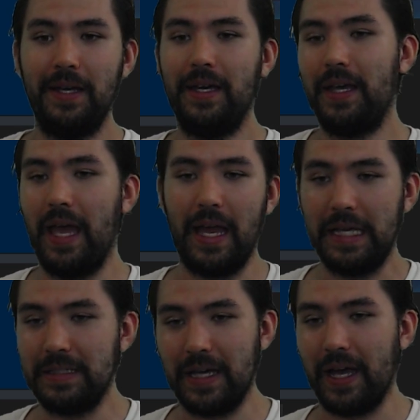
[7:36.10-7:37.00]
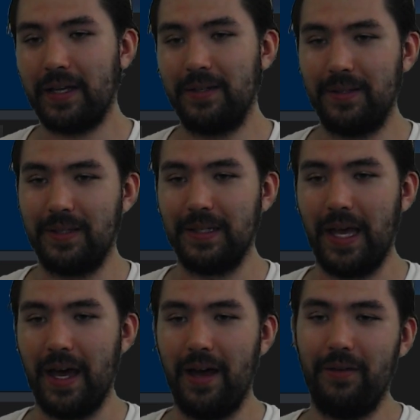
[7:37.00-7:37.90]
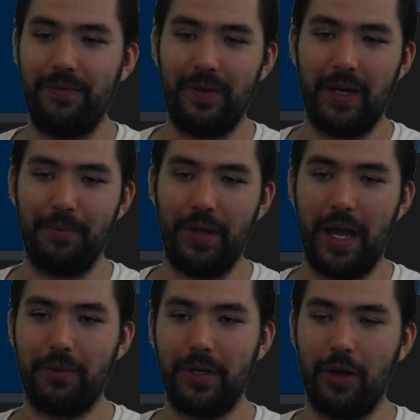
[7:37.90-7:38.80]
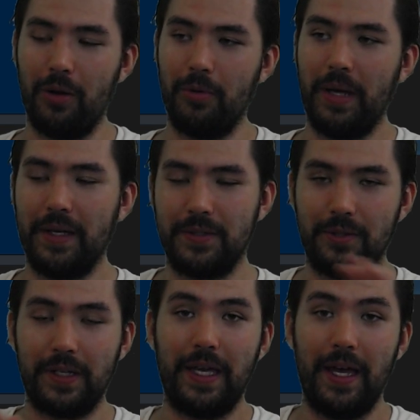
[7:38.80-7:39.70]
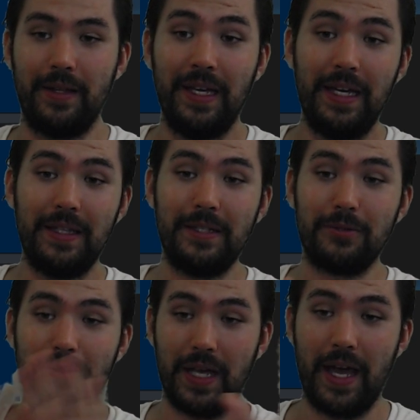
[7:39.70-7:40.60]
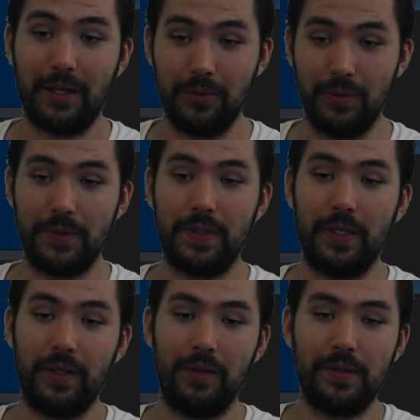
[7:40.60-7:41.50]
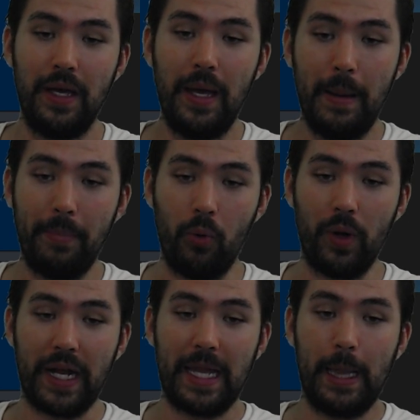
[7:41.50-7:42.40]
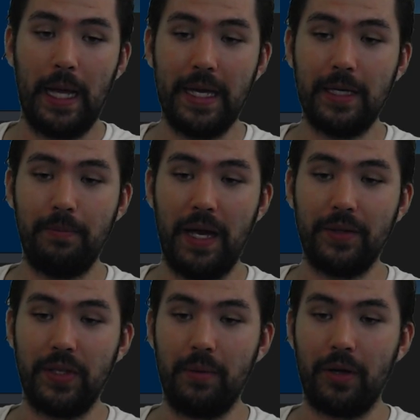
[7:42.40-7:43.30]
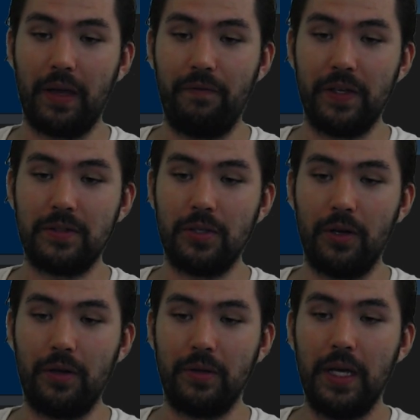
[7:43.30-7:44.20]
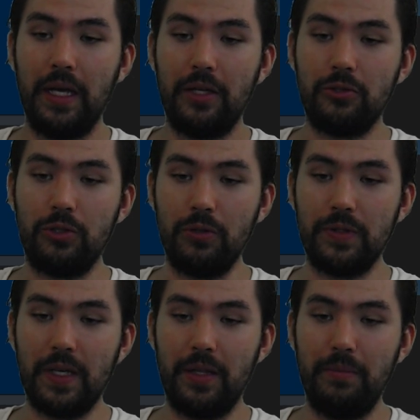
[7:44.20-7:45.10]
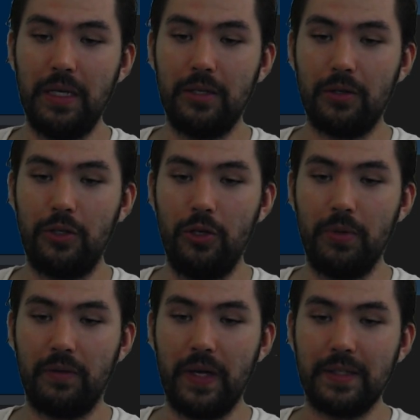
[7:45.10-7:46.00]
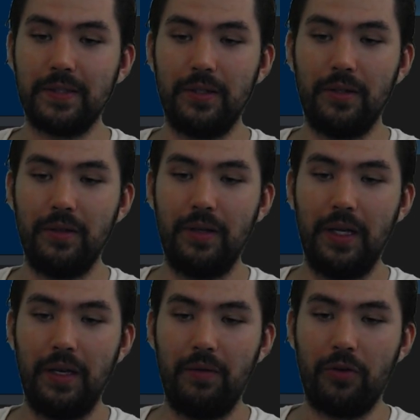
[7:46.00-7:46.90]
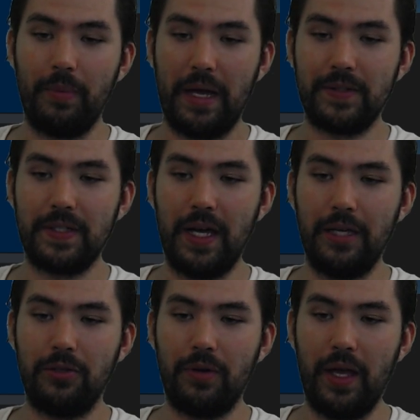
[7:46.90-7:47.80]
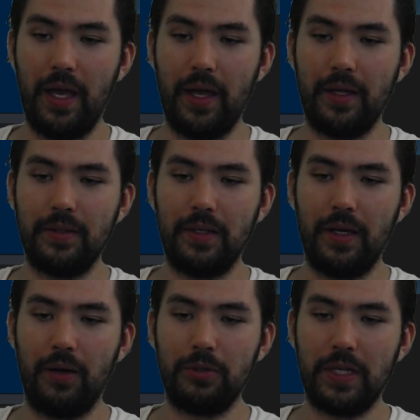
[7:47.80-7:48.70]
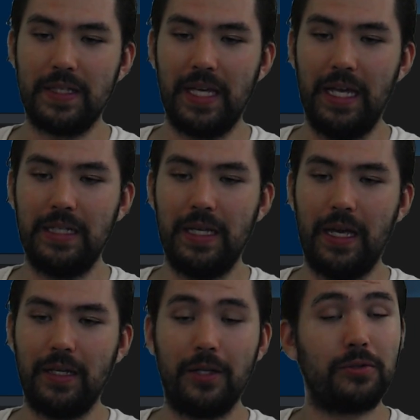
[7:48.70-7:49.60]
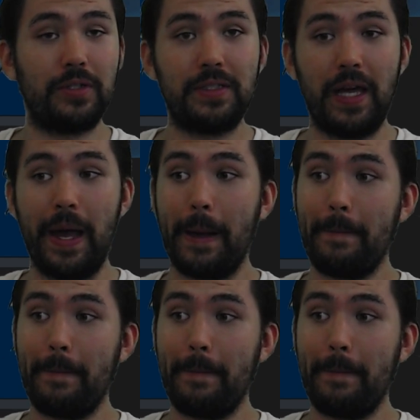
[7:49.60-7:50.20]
Any deck can have Blackwing Armor Master. Again, these are tag duel skills. But what I like about them, okay, 5th turn, Duza the Meteor Cubic Vessel from outside your hand, which has 8,800 attack.